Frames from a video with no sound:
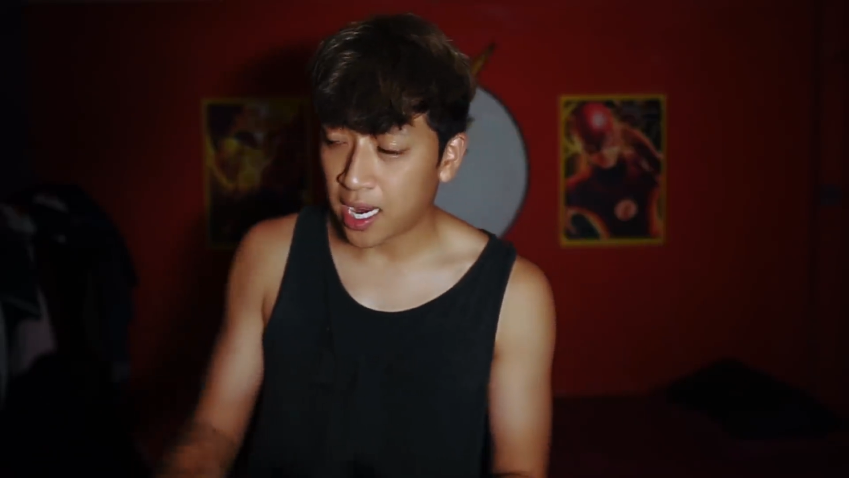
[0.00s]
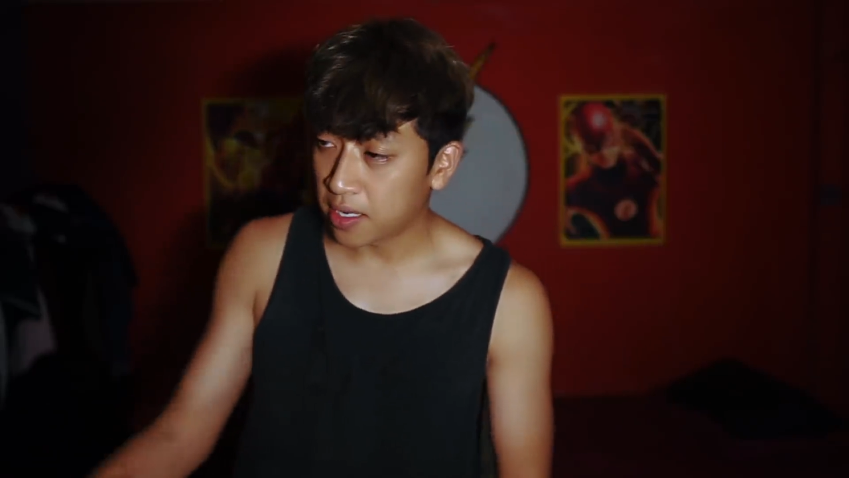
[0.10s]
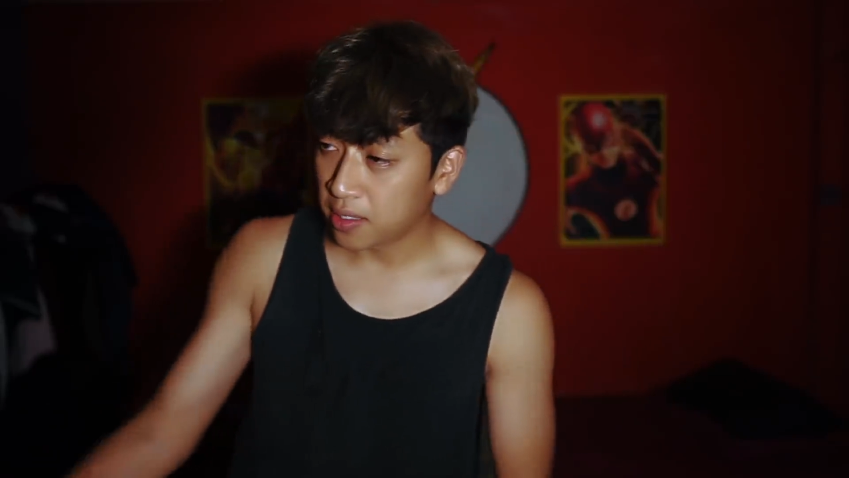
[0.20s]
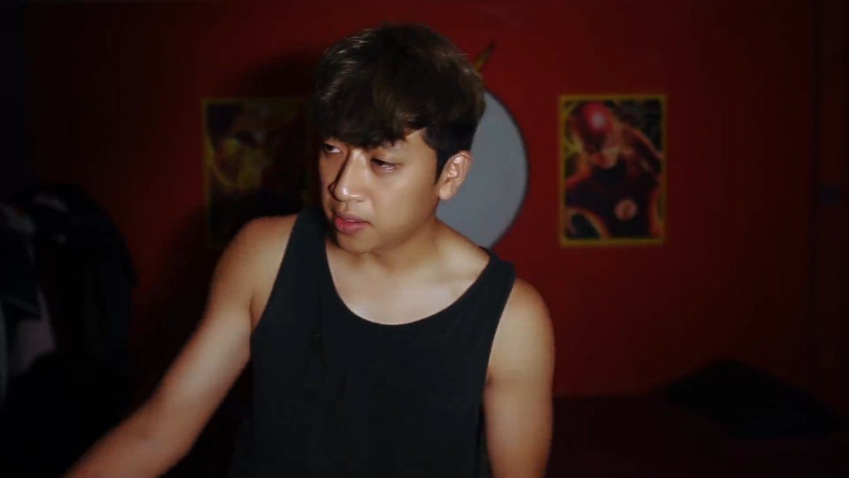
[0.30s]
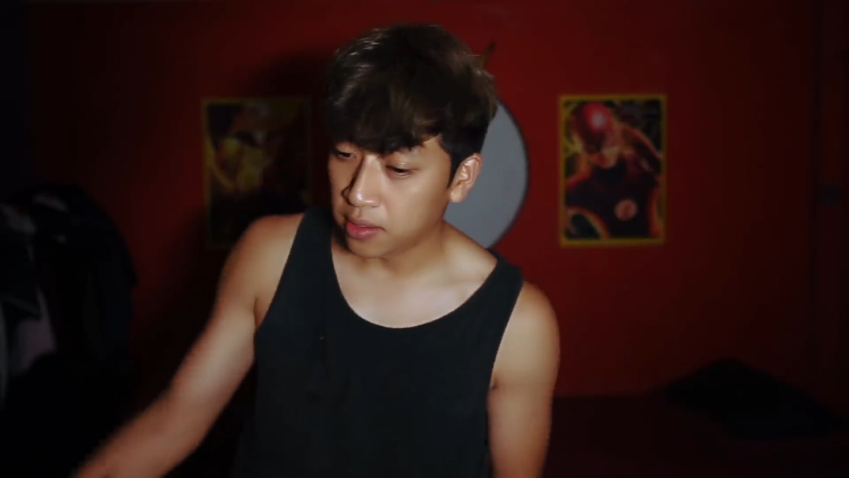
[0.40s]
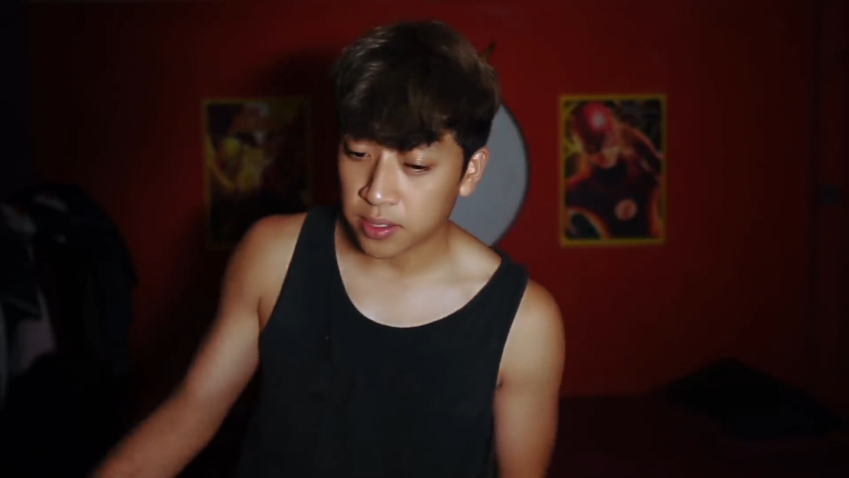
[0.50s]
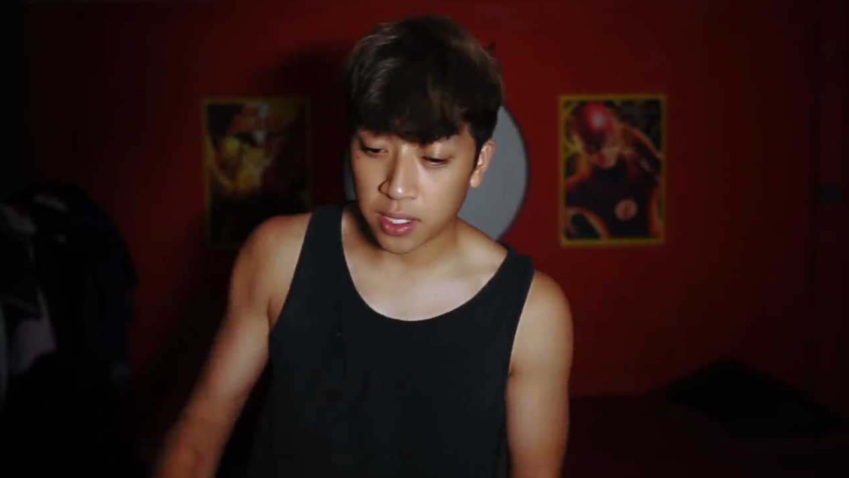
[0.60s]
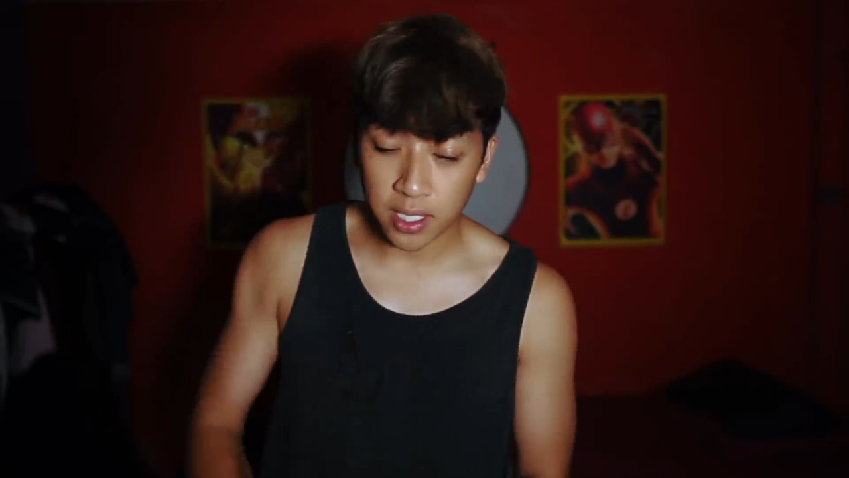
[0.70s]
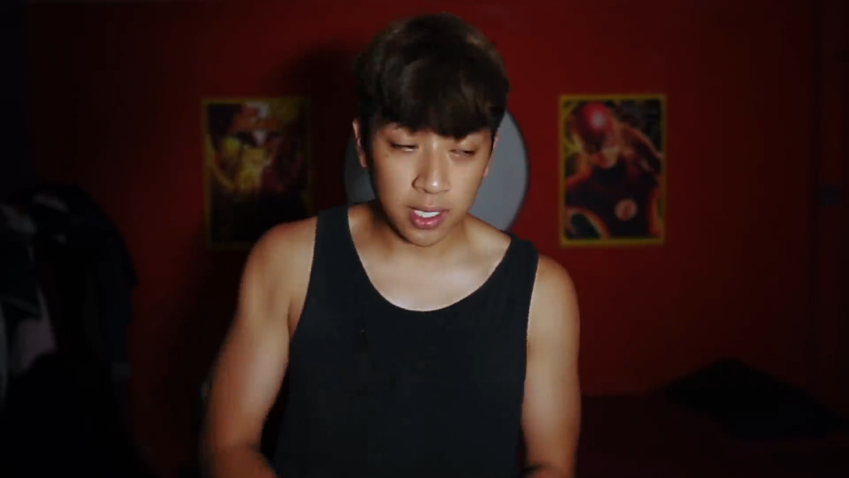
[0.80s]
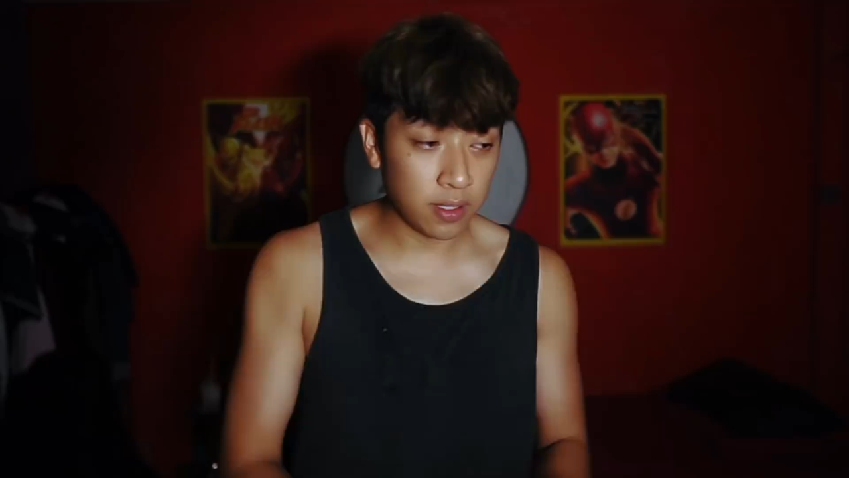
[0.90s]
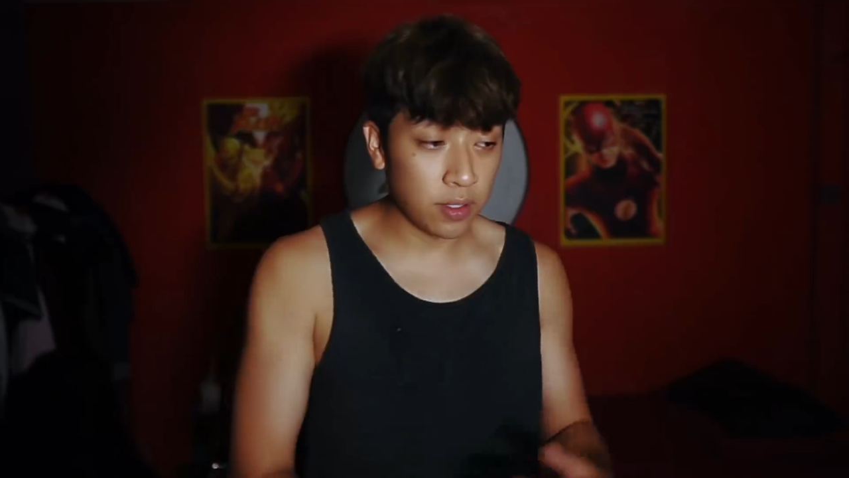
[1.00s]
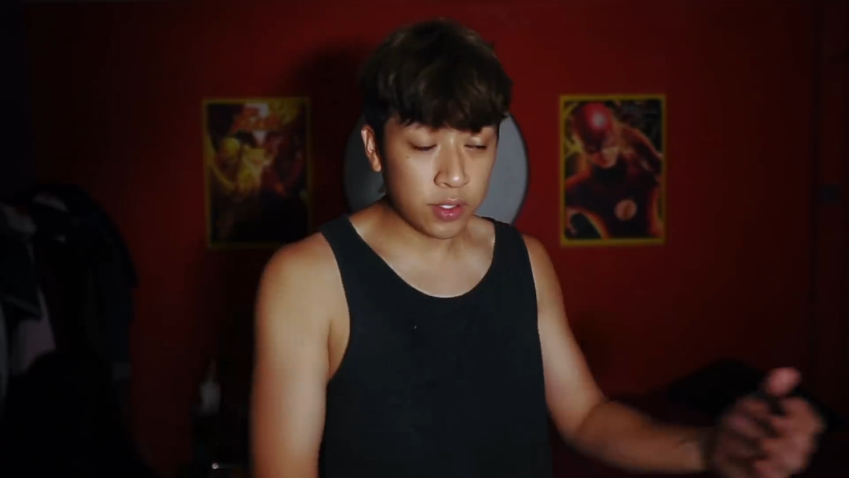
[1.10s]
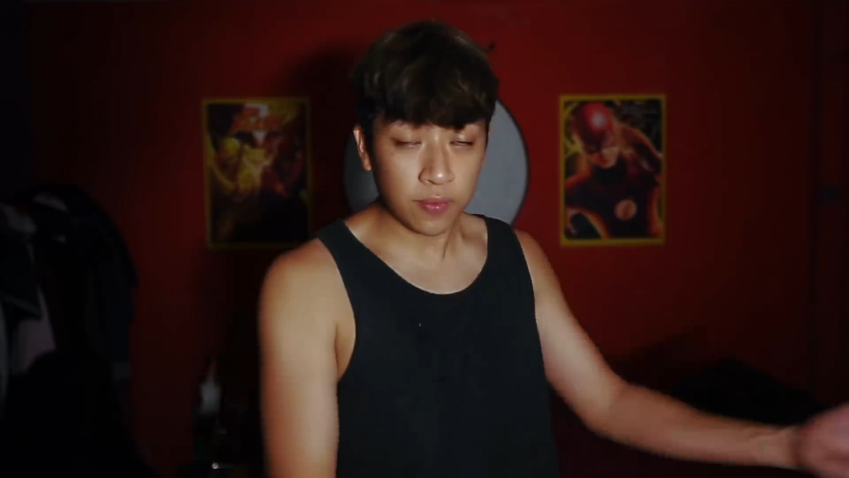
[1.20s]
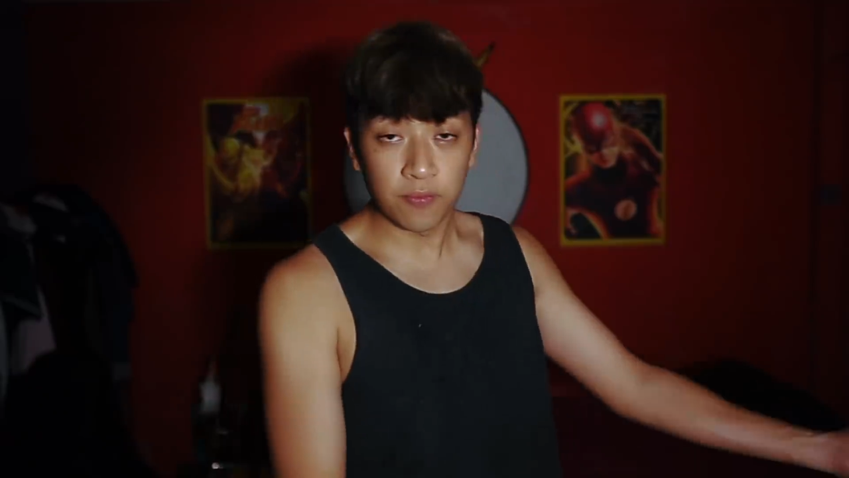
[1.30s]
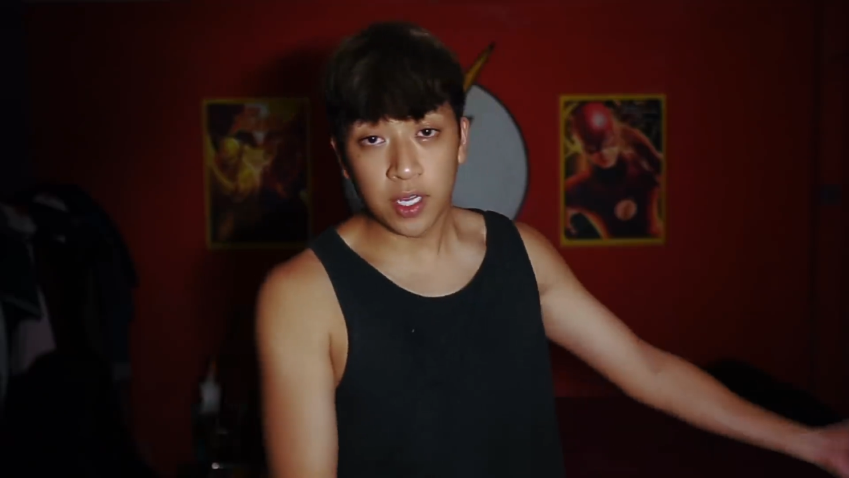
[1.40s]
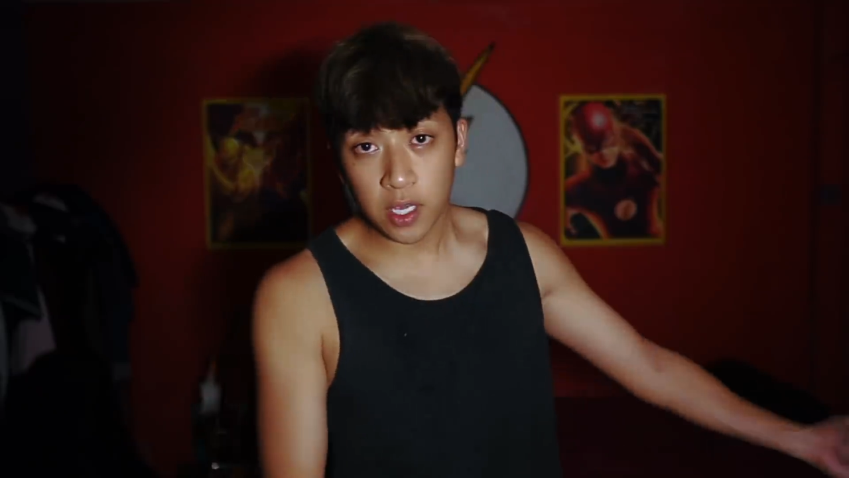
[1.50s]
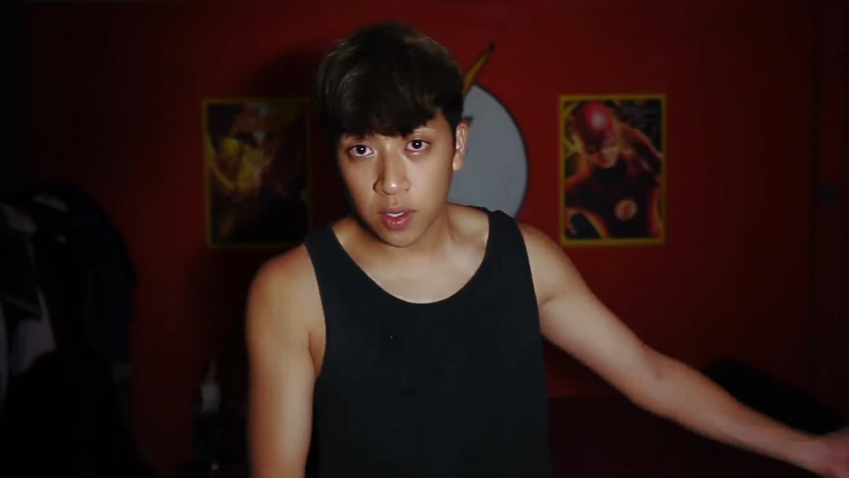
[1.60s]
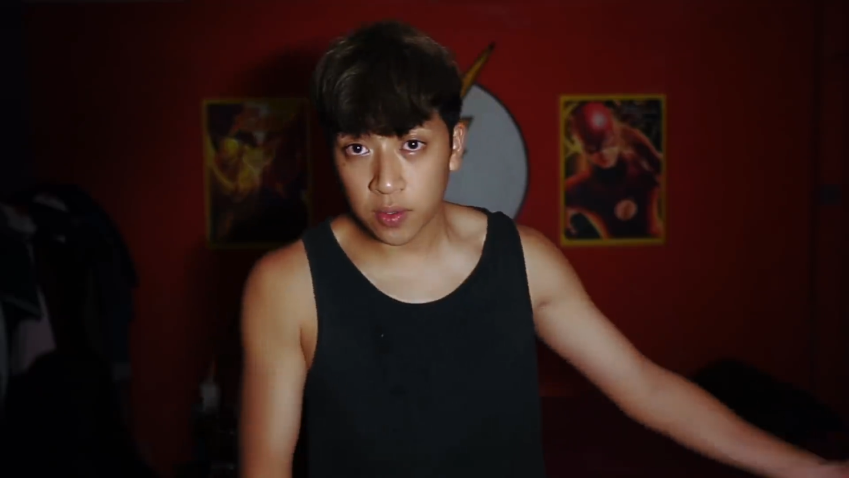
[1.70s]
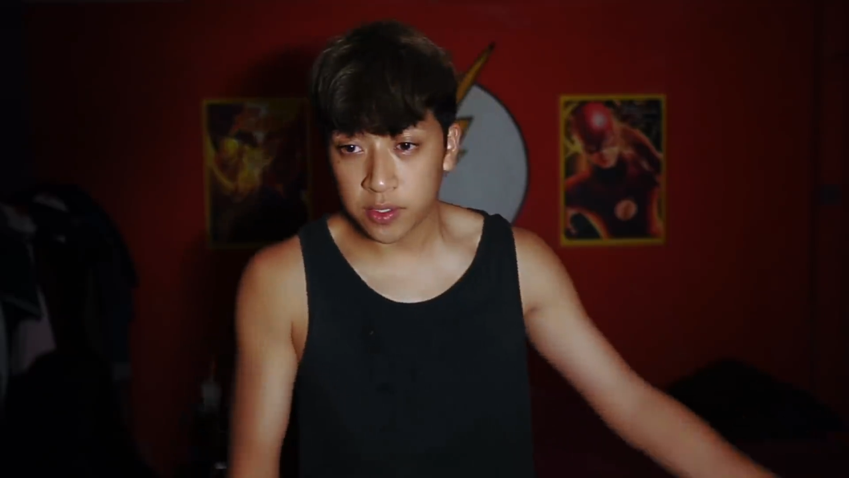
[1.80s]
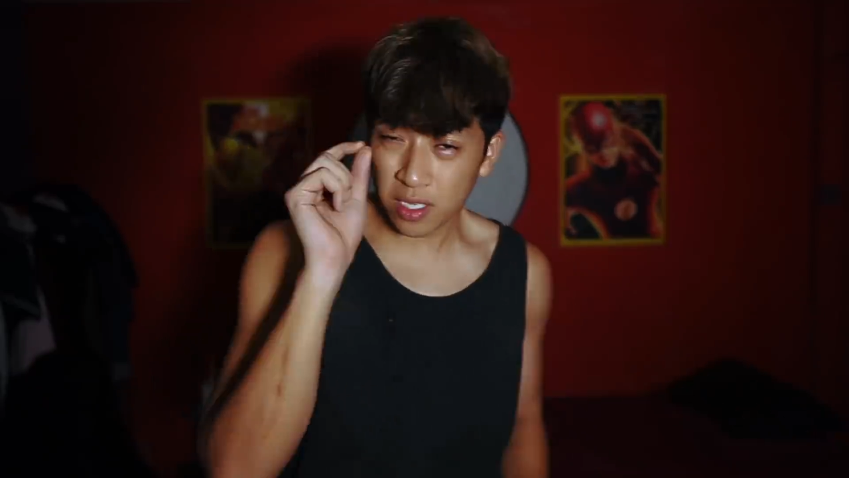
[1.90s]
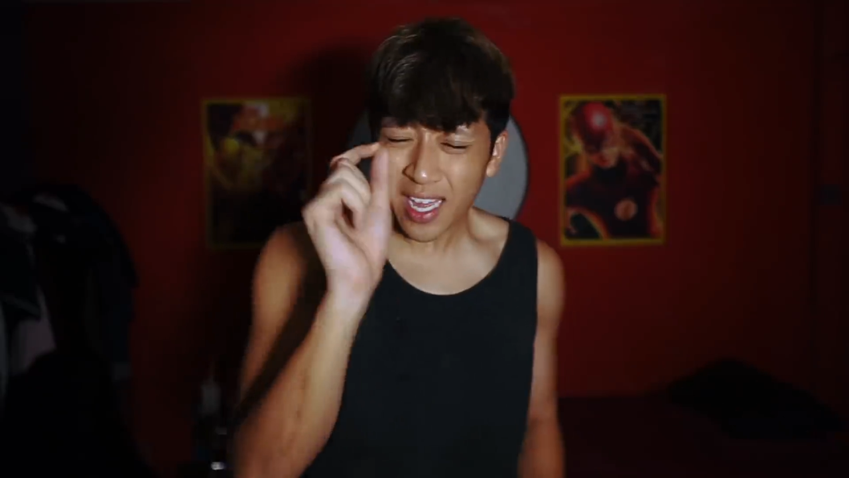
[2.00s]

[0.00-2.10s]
articles or like YouTube videos.